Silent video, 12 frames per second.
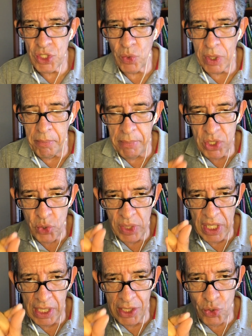you are measuring
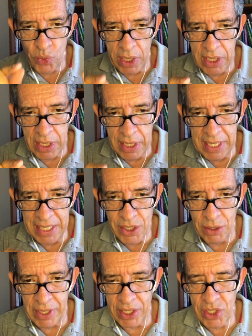each one in
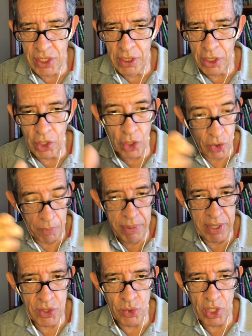isolation, not
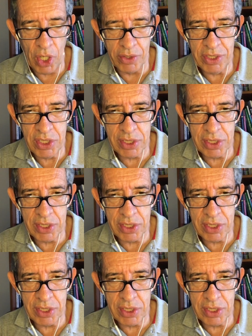compared to the others.